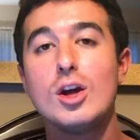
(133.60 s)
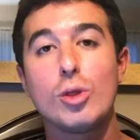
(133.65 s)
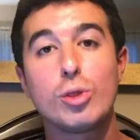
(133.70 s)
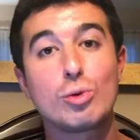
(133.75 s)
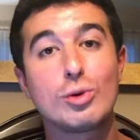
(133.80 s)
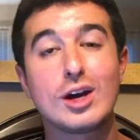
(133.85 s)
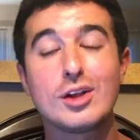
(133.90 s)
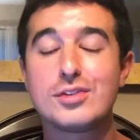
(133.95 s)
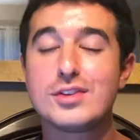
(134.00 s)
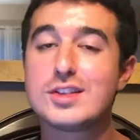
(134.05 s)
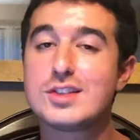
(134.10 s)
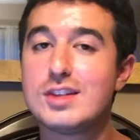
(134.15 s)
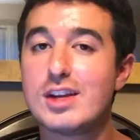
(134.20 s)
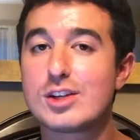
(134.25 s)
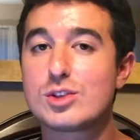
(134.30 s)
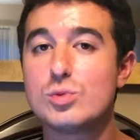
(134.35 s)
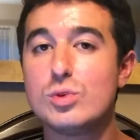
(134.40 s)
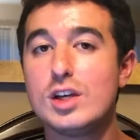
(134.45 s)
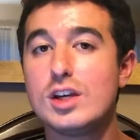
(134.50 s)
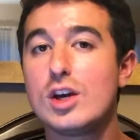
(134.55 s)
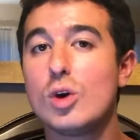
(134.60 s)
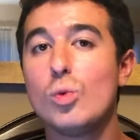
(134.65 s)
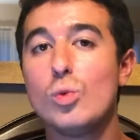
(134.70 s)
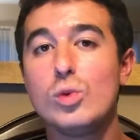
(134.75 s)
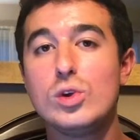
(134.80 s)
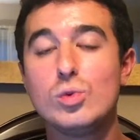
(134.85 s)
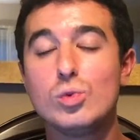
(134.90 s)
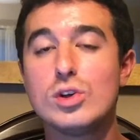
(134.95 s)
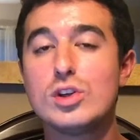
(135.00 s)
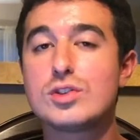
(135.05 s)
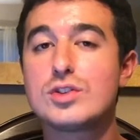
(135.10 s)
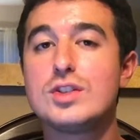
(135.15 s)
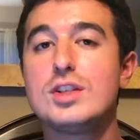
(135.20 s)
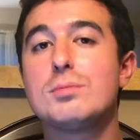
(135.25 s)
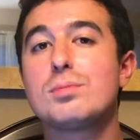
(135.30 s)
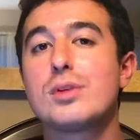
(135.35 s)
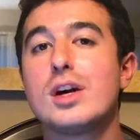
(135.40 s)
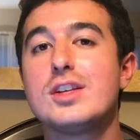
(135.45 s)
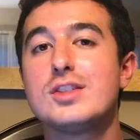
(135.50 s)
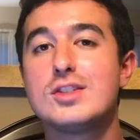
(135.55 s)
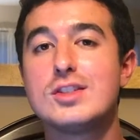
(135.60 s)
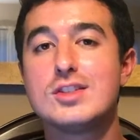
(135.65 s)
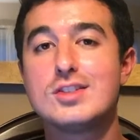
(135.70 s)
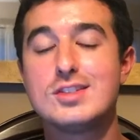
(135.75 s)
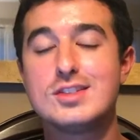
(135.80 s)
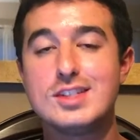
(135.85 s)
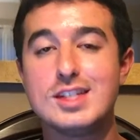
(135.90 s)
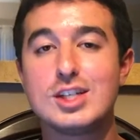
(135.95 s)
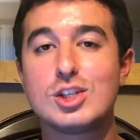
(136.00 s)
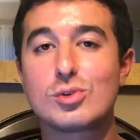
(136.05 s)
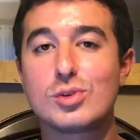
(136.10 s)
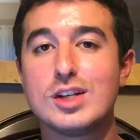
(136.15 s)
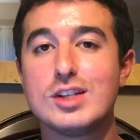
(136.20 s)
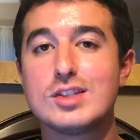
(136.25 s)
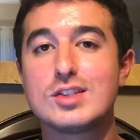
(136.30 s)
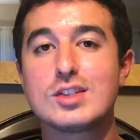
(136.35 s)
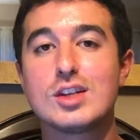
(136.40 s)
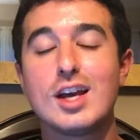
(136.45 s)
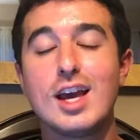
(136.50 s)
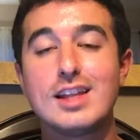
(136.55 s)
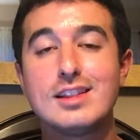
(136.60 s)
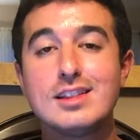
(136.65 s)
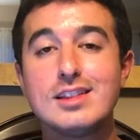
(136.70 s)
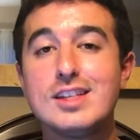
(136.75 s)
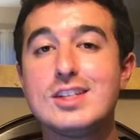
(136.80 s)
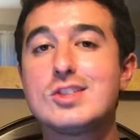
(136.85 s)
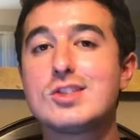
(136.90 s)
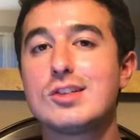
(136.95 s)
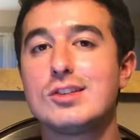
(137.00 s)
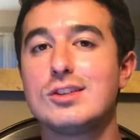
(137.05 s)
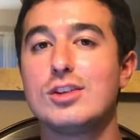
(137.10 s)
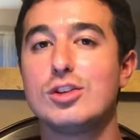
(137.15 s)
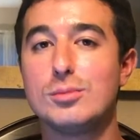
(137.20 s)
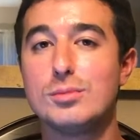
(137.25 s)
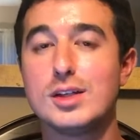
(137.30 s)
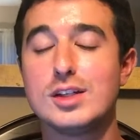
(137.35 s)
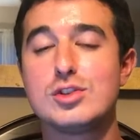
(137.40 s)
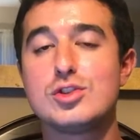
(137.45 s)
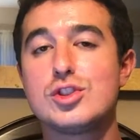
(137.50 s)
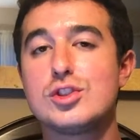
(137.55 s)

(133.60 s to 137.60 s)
throughout this next week, we will see prices decrease at least a little bit,